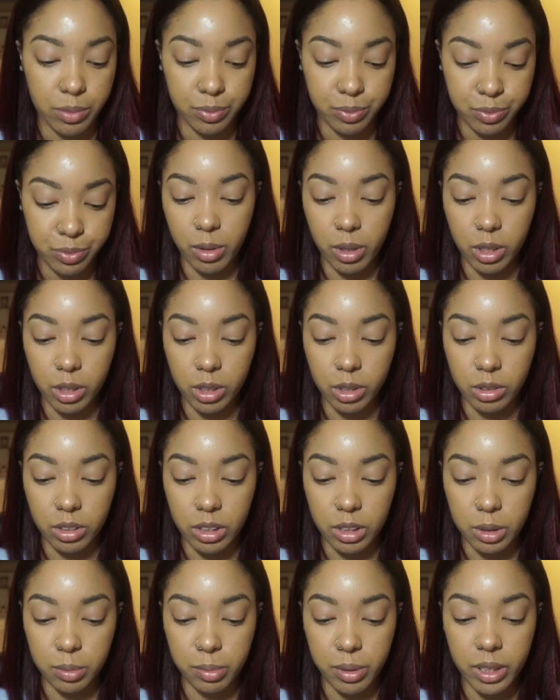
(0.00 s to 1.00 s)
I'm going to use
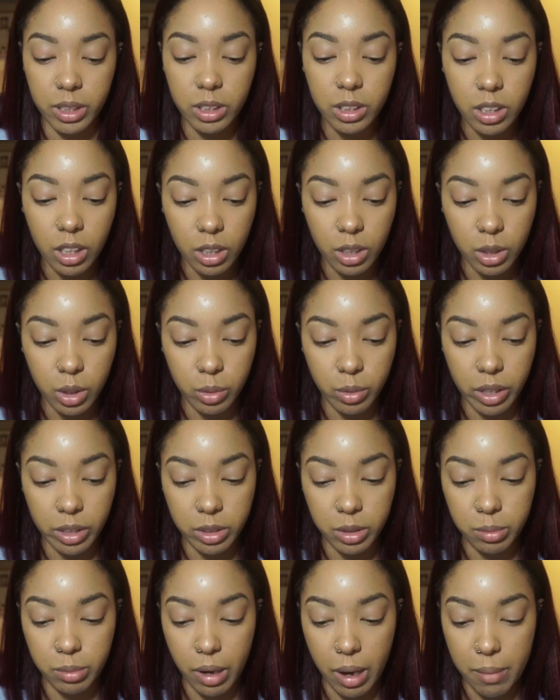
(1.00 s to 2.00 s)
this Peach Color
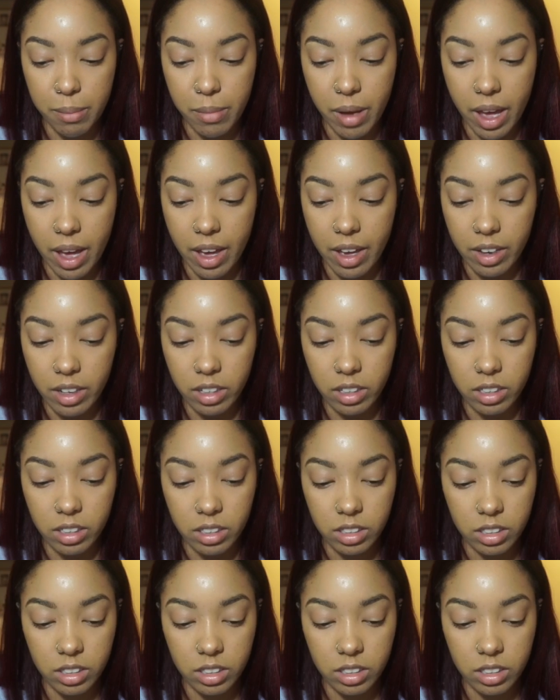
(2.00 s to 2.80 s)
Corrector by MAC,